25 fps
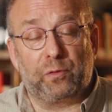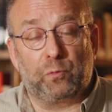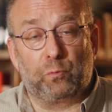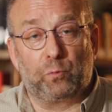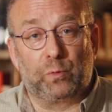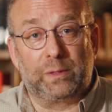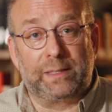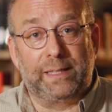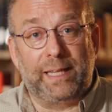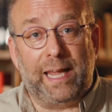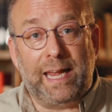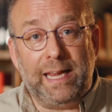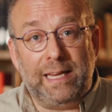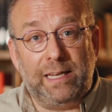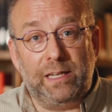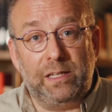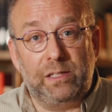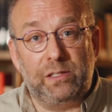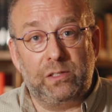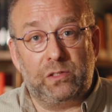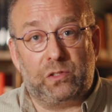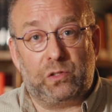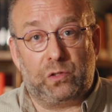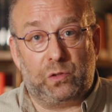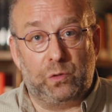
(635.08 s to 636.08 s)

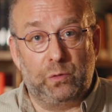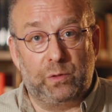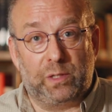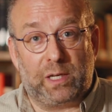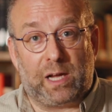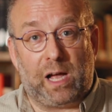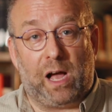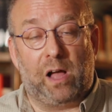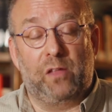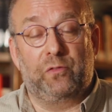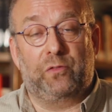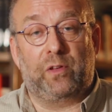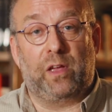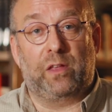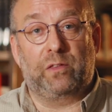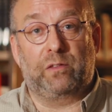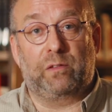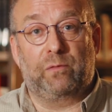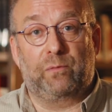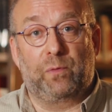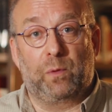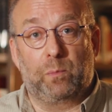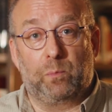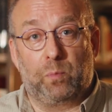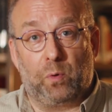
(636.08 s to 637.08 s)
related to the content
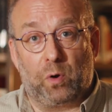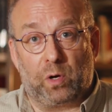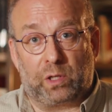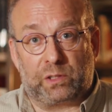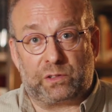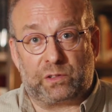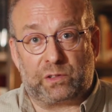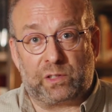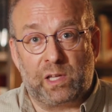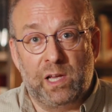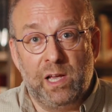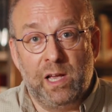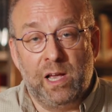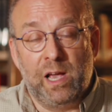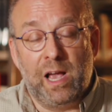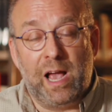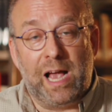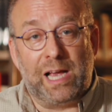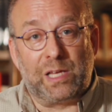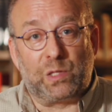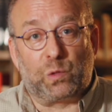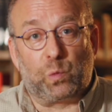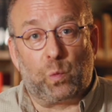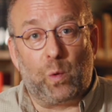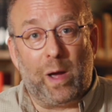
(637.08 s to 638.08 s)
of the books,
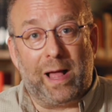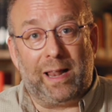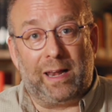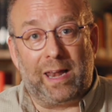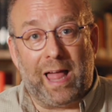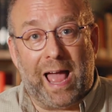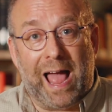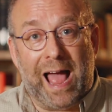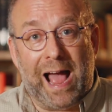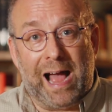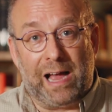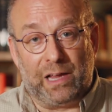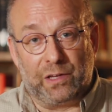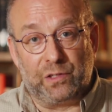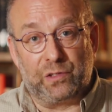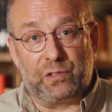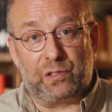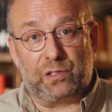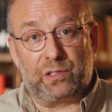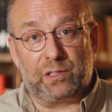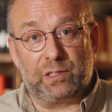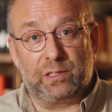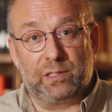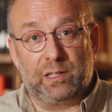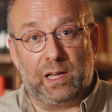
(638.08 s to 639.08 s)
as well as